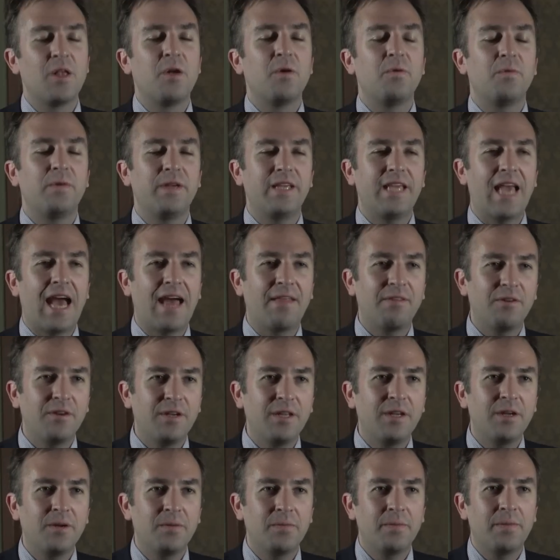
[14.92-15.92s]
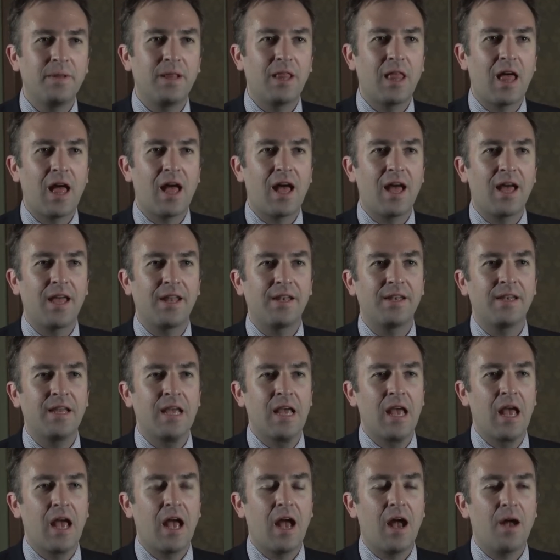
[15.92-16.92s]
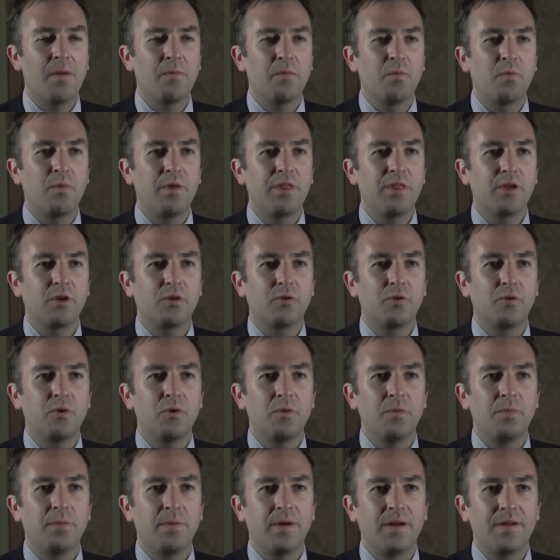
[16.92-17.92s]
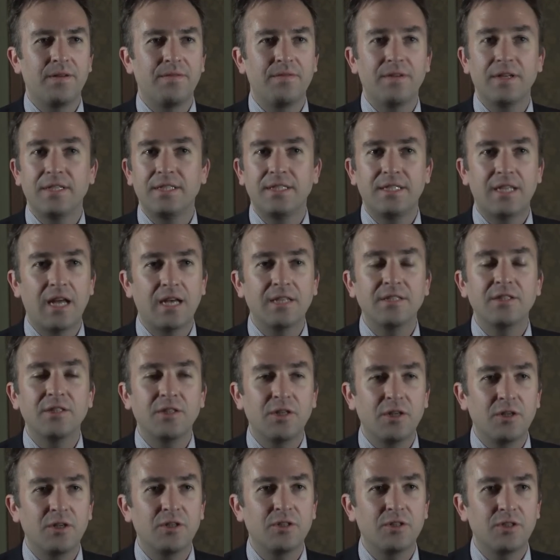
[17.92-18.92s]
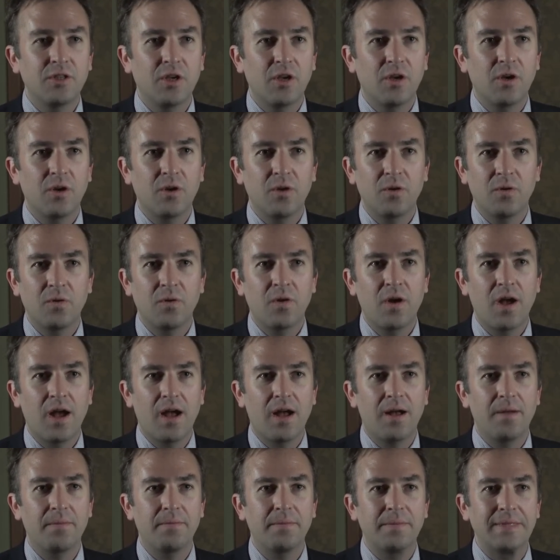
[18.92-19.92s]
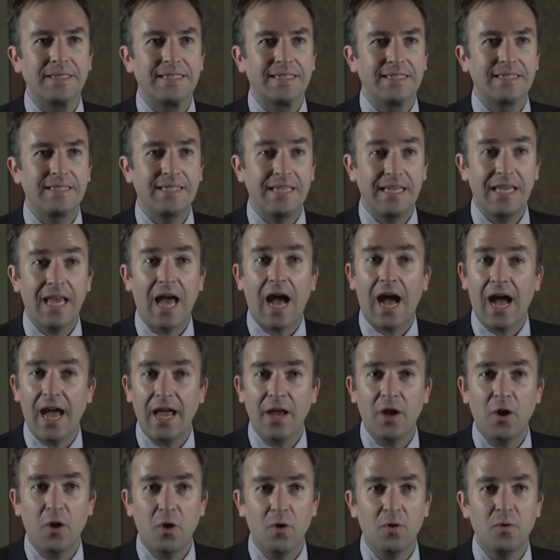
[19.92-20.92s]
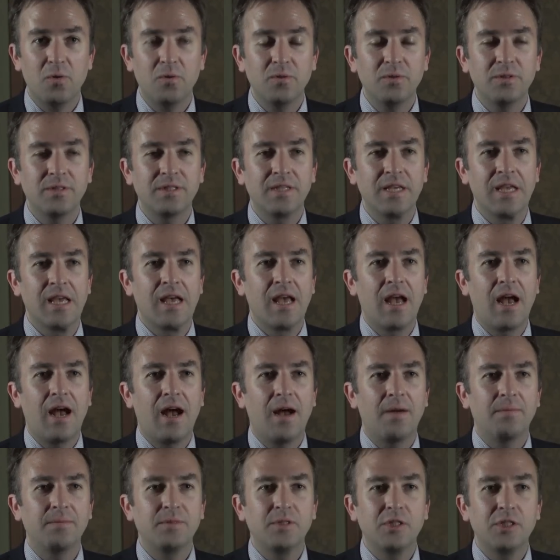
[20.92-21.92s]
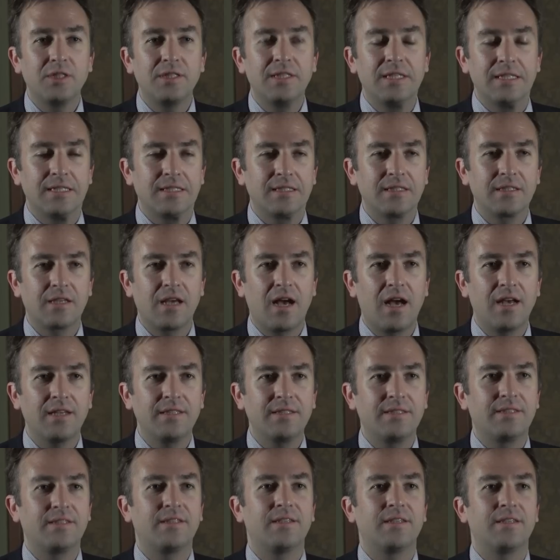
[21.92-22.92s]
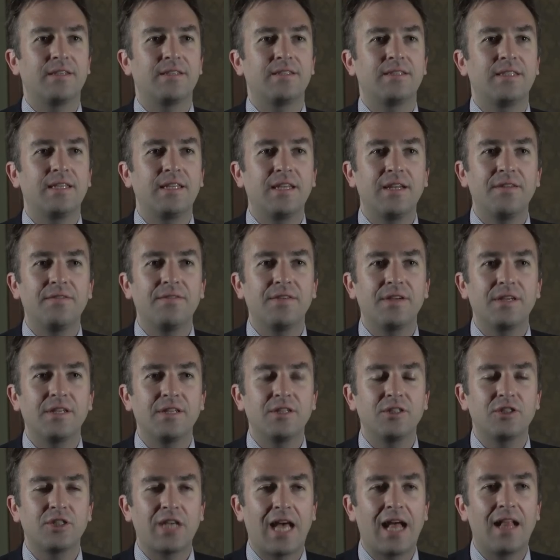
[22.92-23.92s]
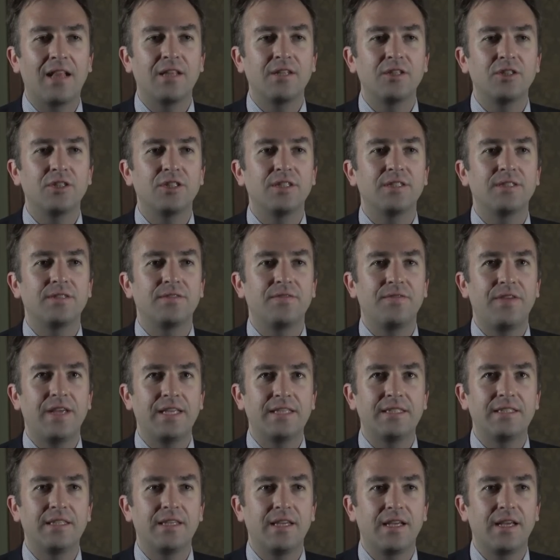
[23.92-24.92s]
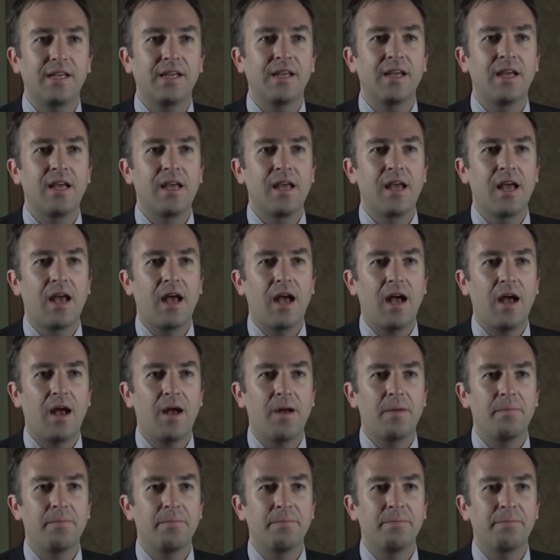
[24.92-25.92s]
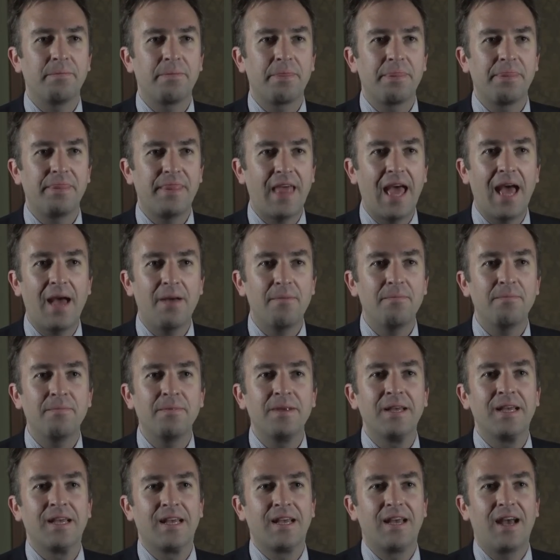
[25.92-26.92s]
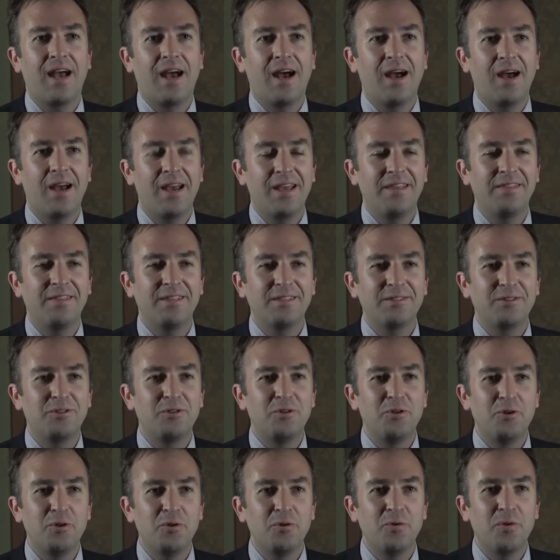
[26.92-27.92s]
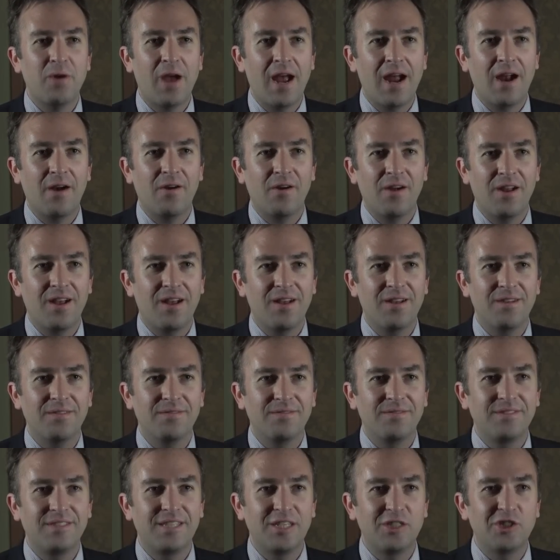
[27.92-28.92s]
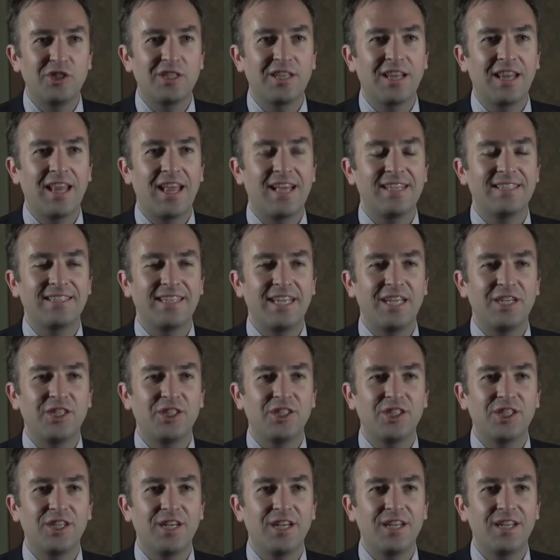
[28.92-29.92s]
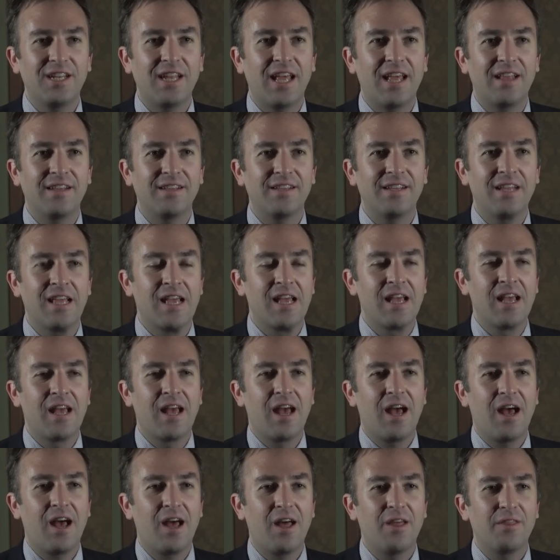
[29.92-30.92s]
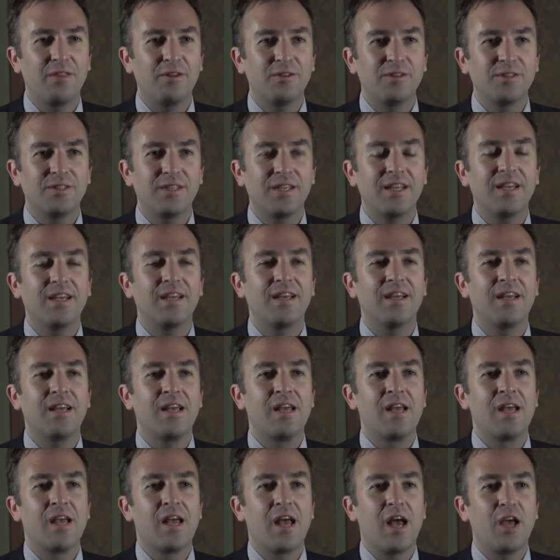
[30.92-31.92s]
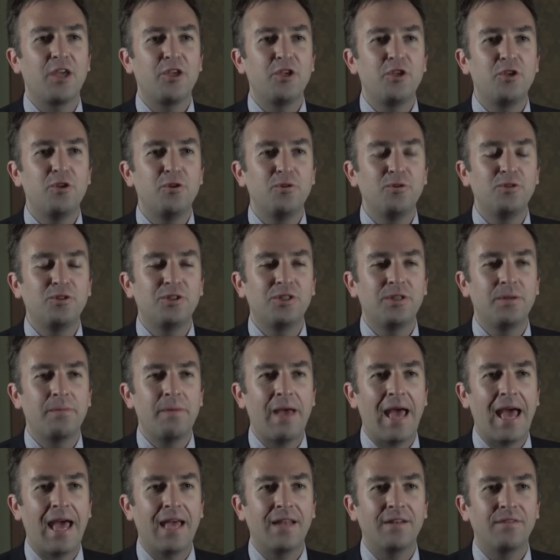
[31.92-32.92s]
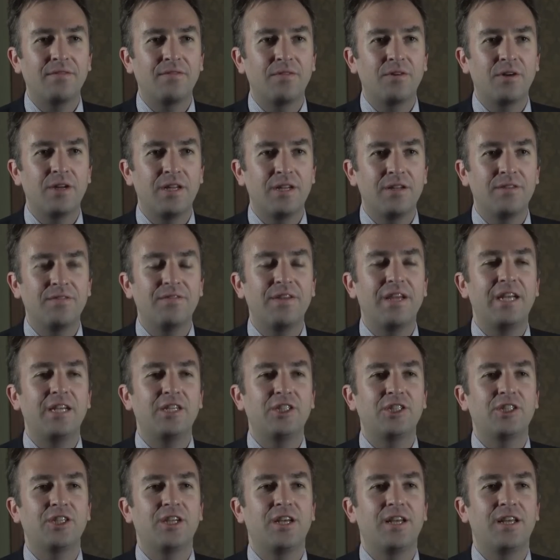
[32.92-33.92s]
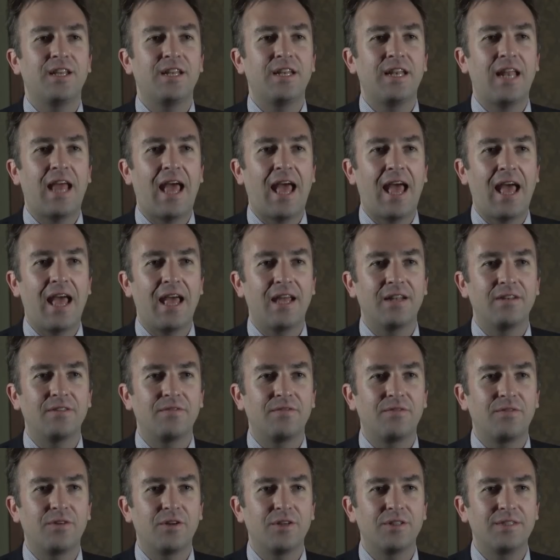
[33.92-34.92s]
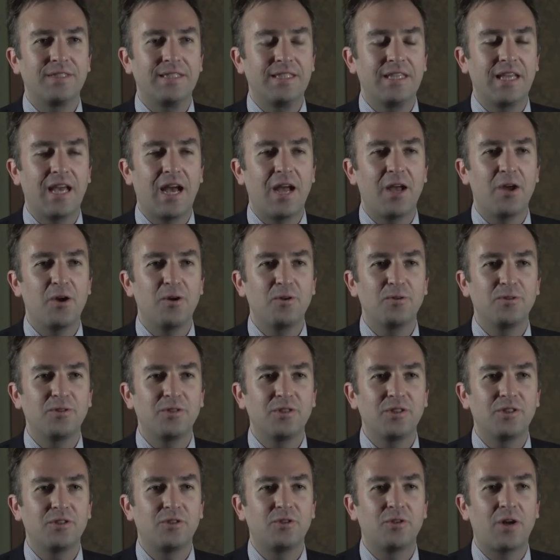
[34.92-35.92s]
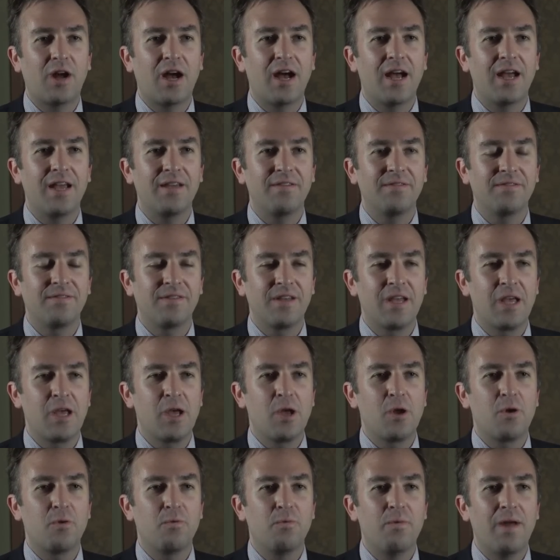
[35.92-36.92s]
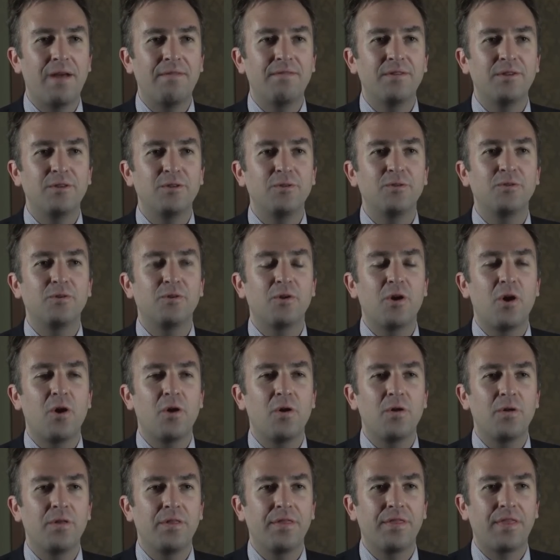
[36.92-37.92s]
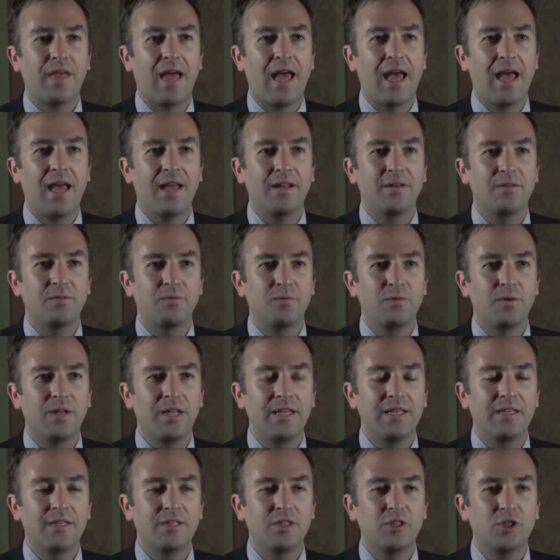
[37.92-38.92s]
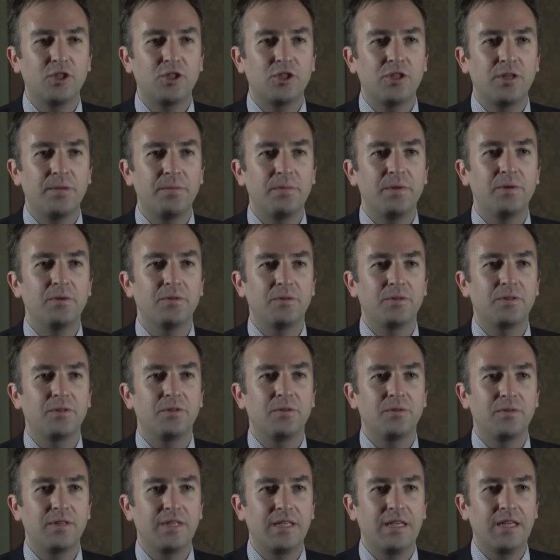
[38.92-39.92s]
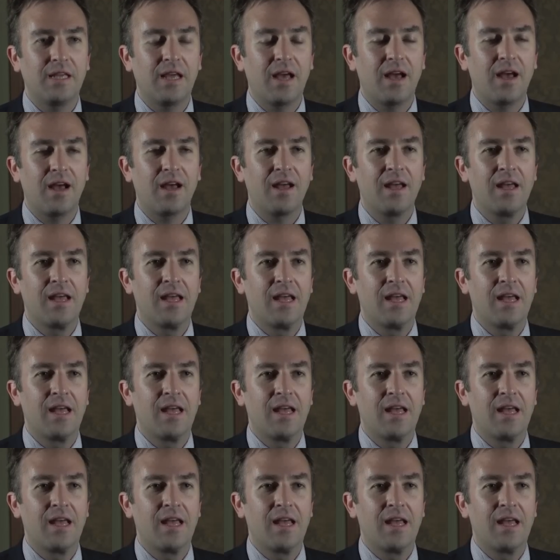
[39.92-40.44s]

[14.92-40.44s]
We gathered here in Milan with a group of a dozen or so CIOs to discuss the significant challenges facing them in this new era of digitalization. And there's a huge demand for innovation and for CIOs to drive revenue growth and really contribute to the